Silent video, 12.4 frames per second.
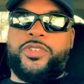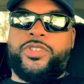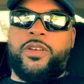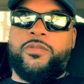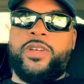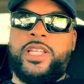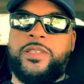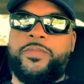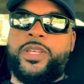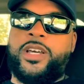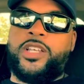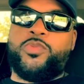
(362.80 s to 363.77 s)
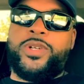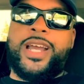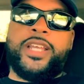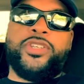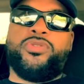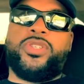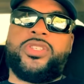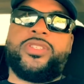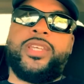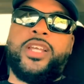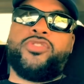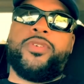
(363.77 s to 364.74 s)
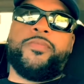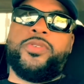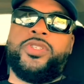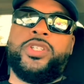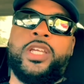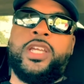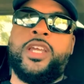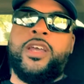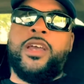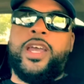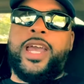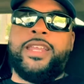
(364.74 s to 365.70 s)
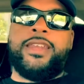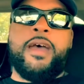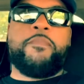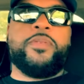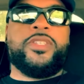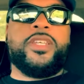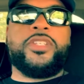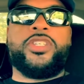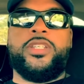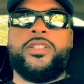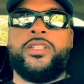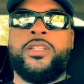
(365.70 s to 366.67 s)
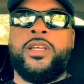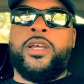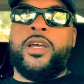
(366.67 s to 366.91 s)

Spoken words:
some reason, because we're not used to seeing Triple G in that position.